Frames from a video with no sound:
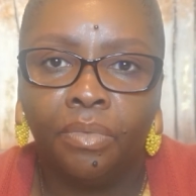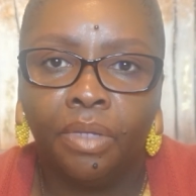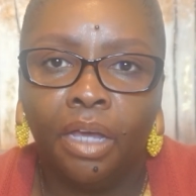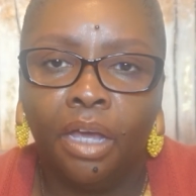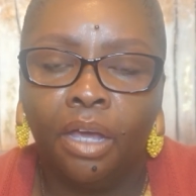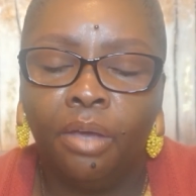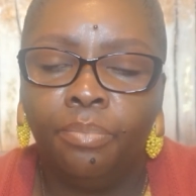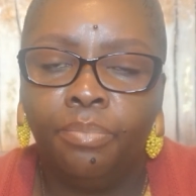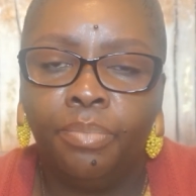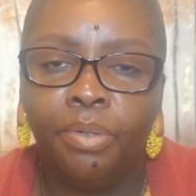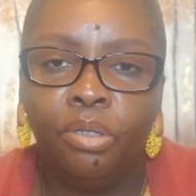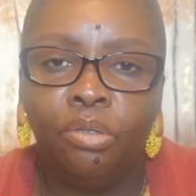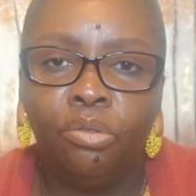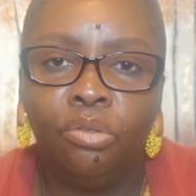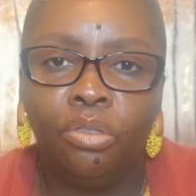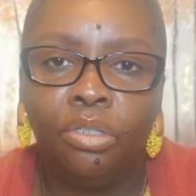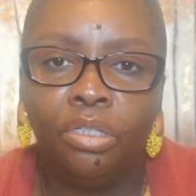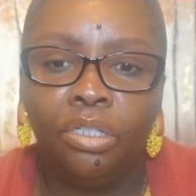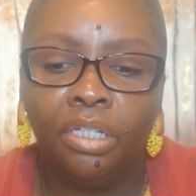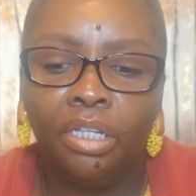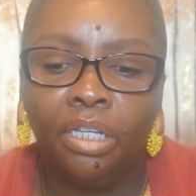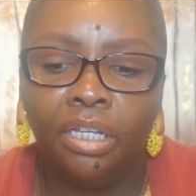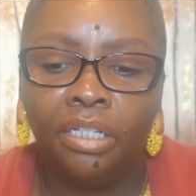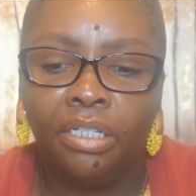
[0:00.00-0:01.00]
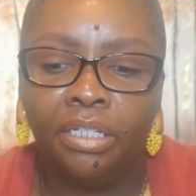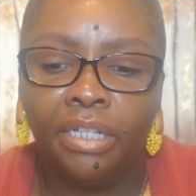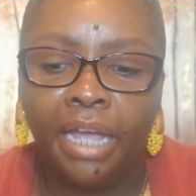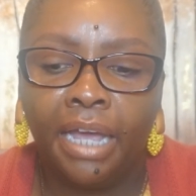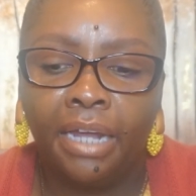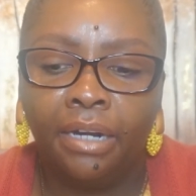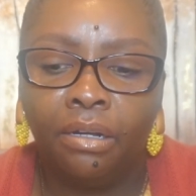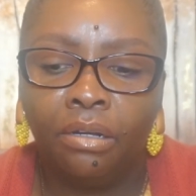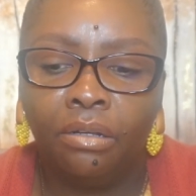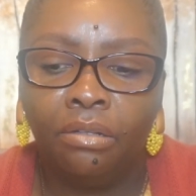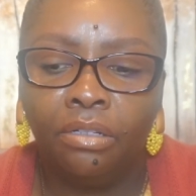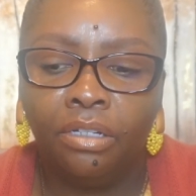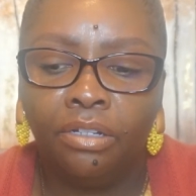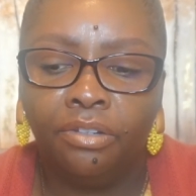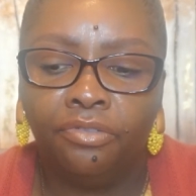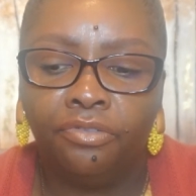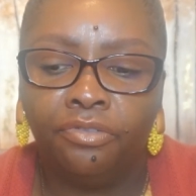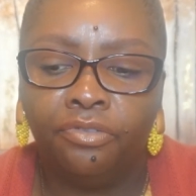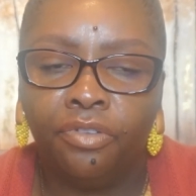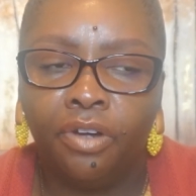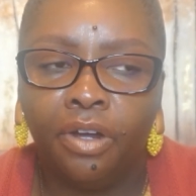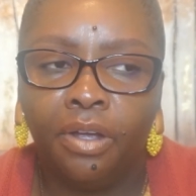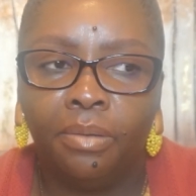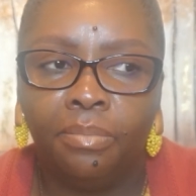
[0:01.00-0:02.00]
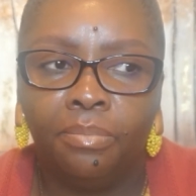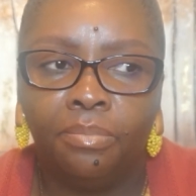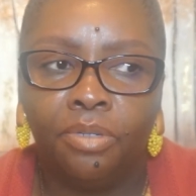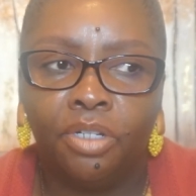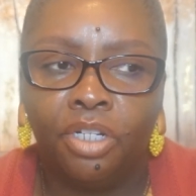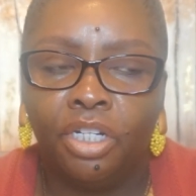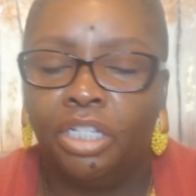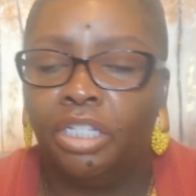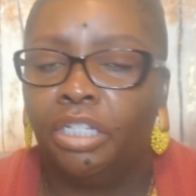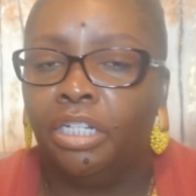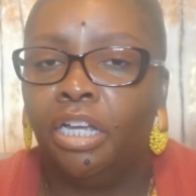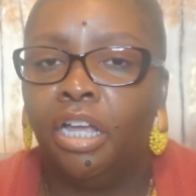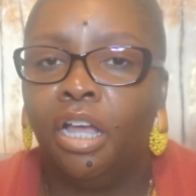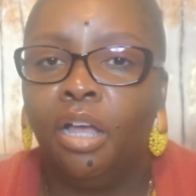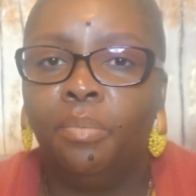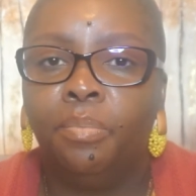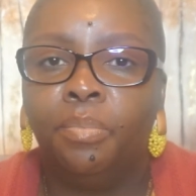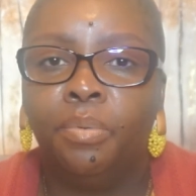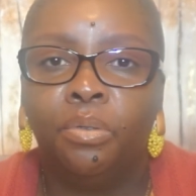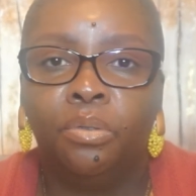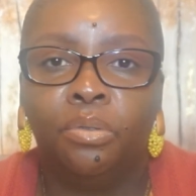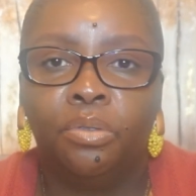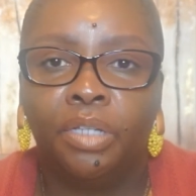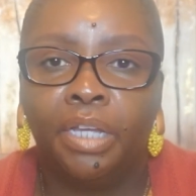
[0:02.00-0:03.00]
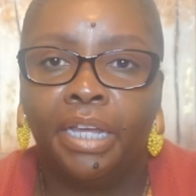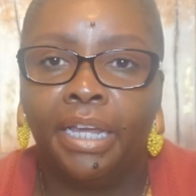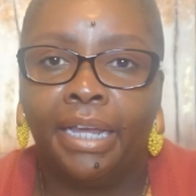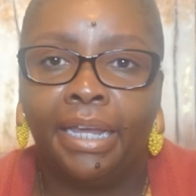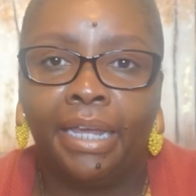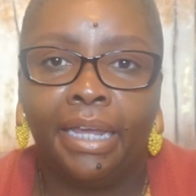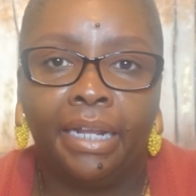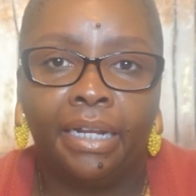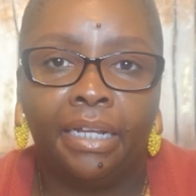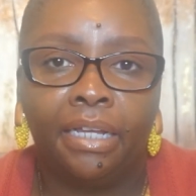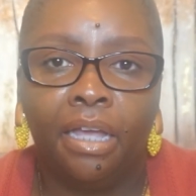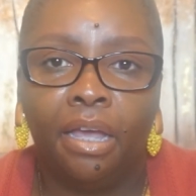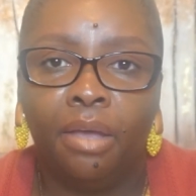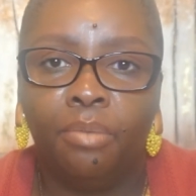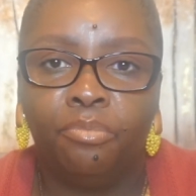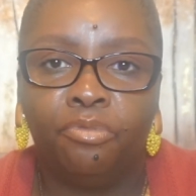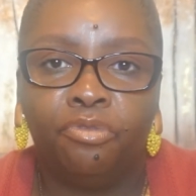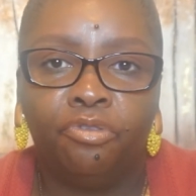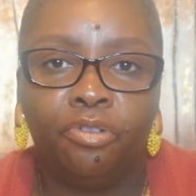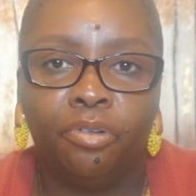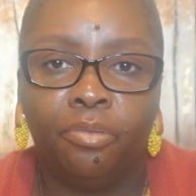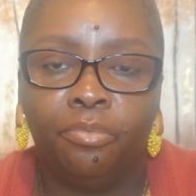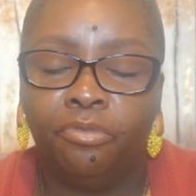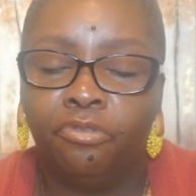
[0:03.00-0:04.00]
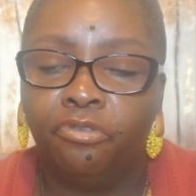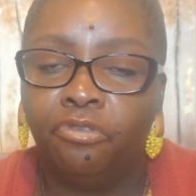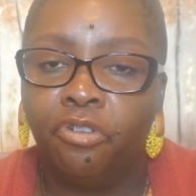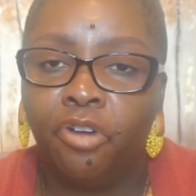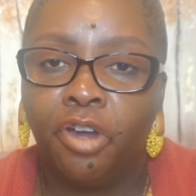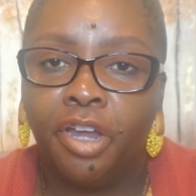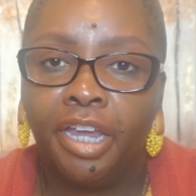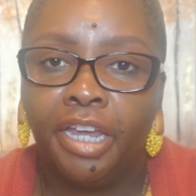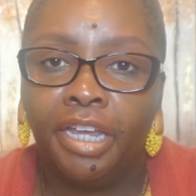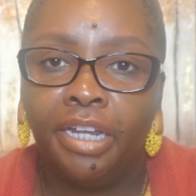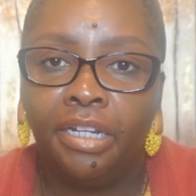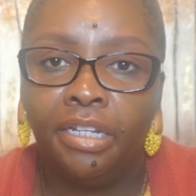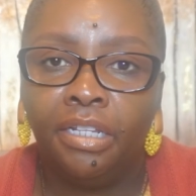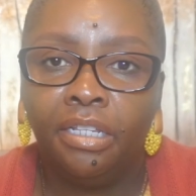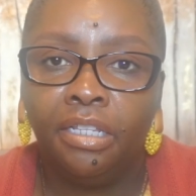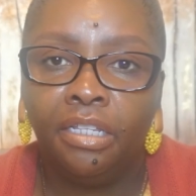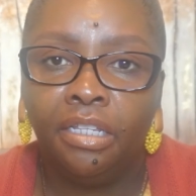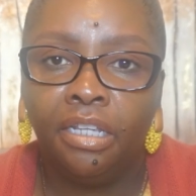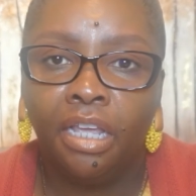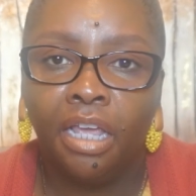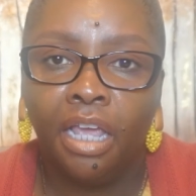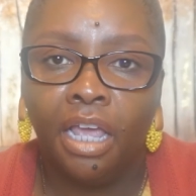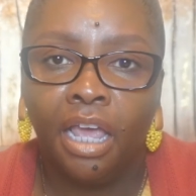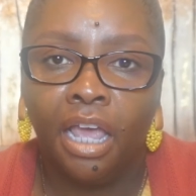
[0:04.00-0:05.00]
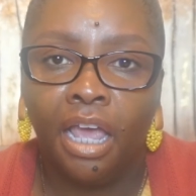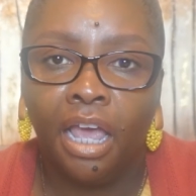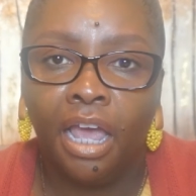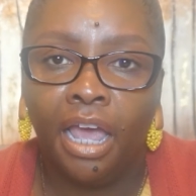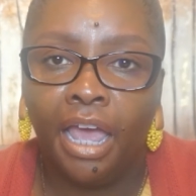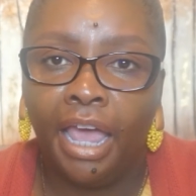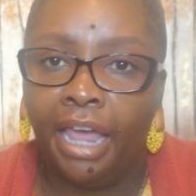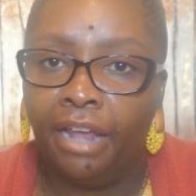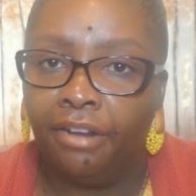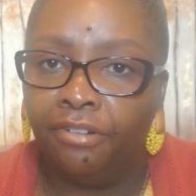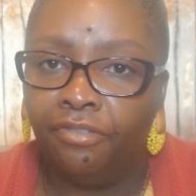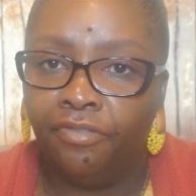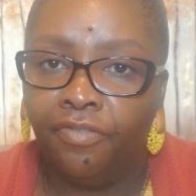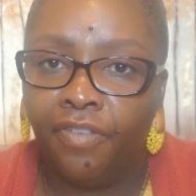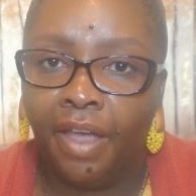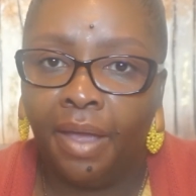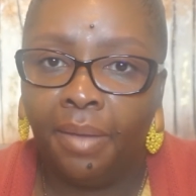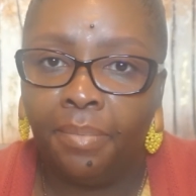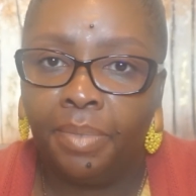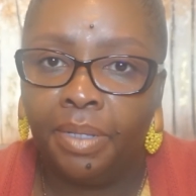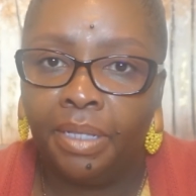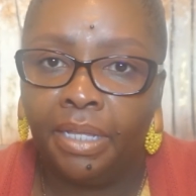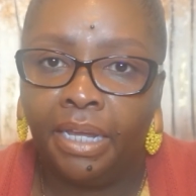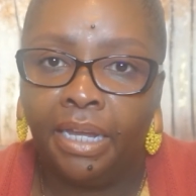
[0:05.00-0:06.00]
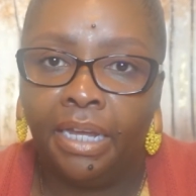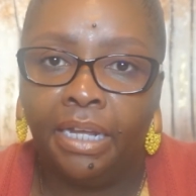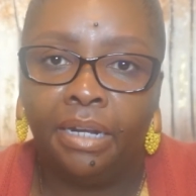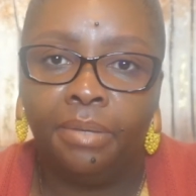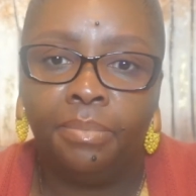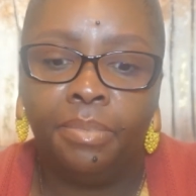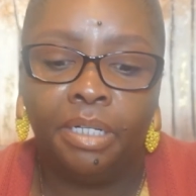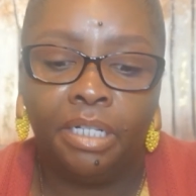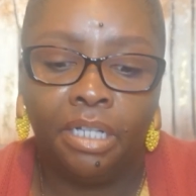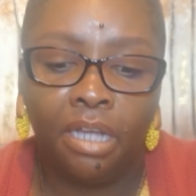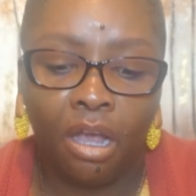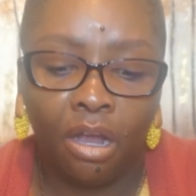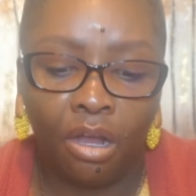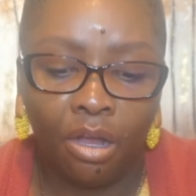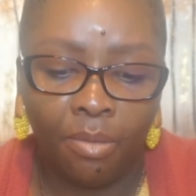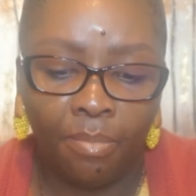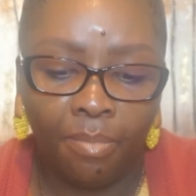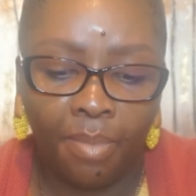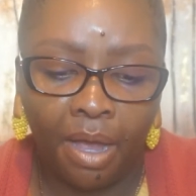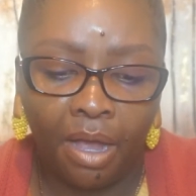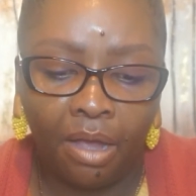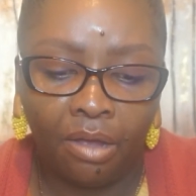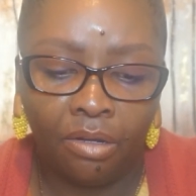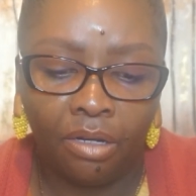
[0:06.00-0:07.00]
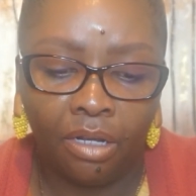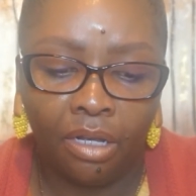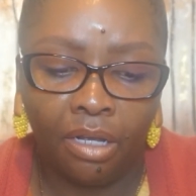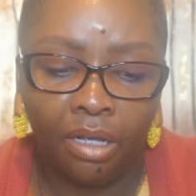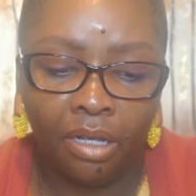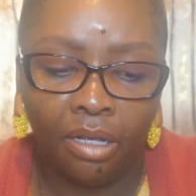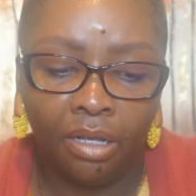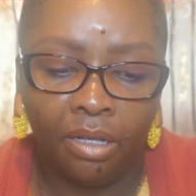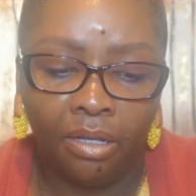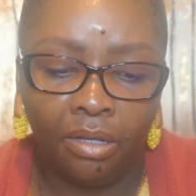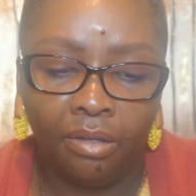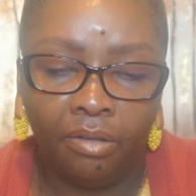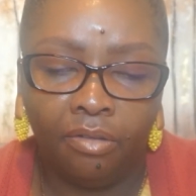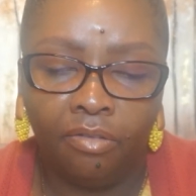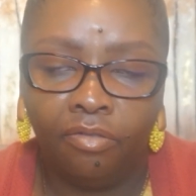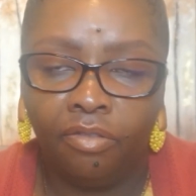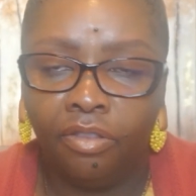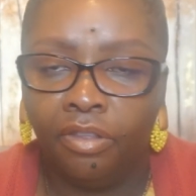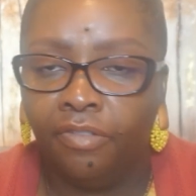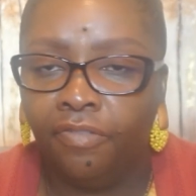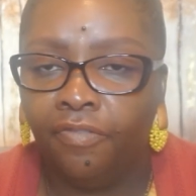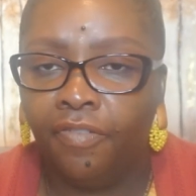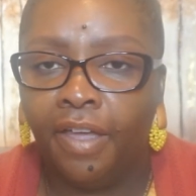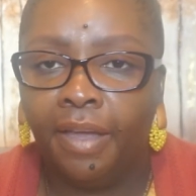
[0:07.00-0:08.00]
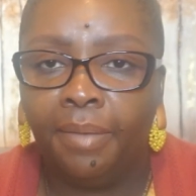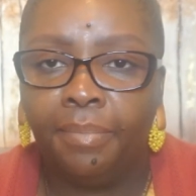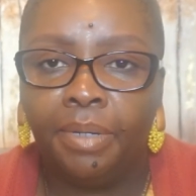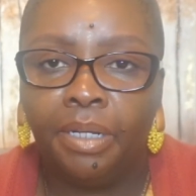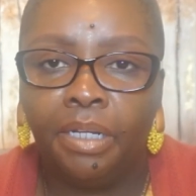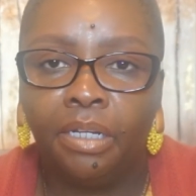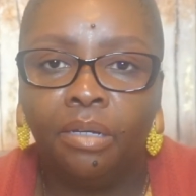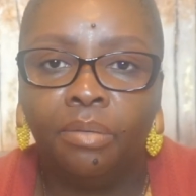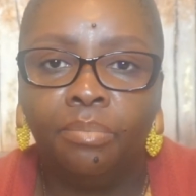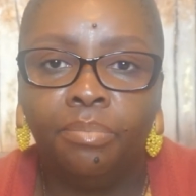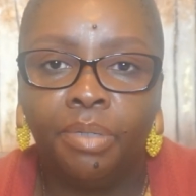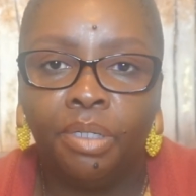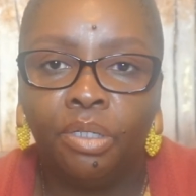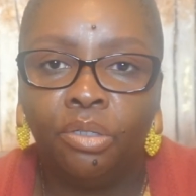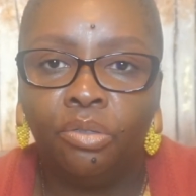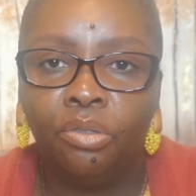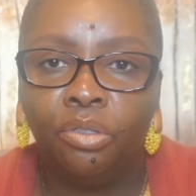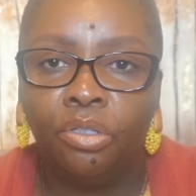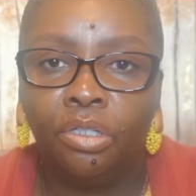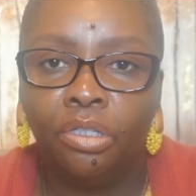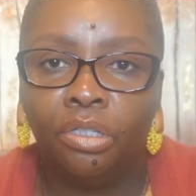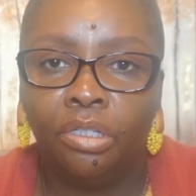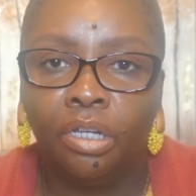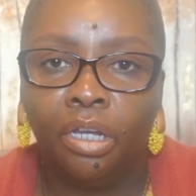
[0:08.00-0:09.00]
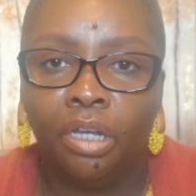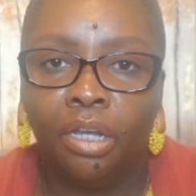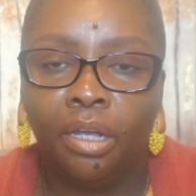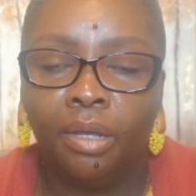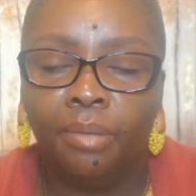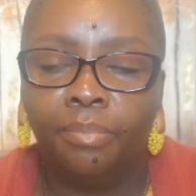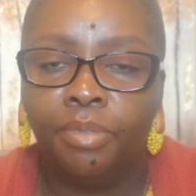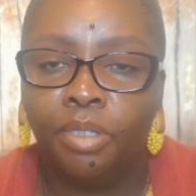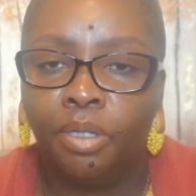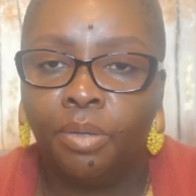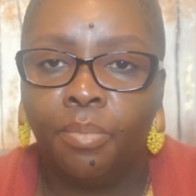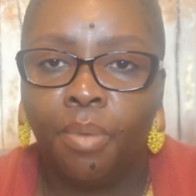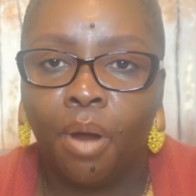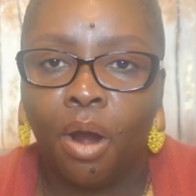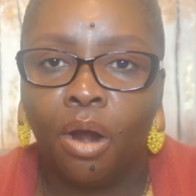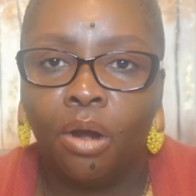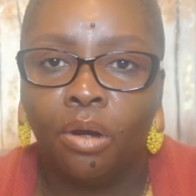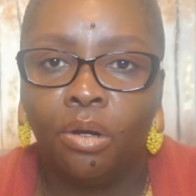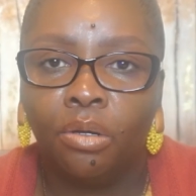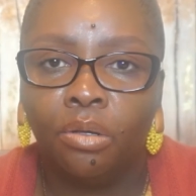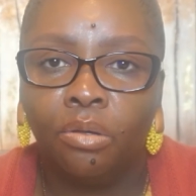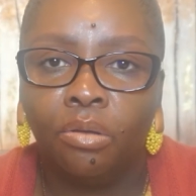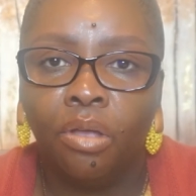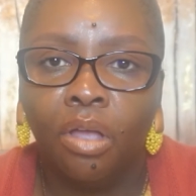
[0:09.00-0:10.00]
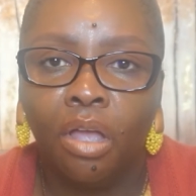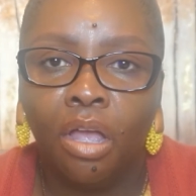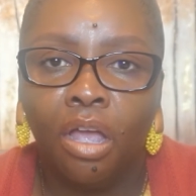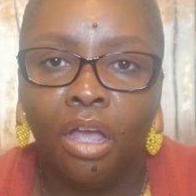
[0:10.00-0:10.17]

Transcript: abuse is not only from just couples. It can come from friends and family. And I'm going to talk about uh, the family abuse um, tomorrow.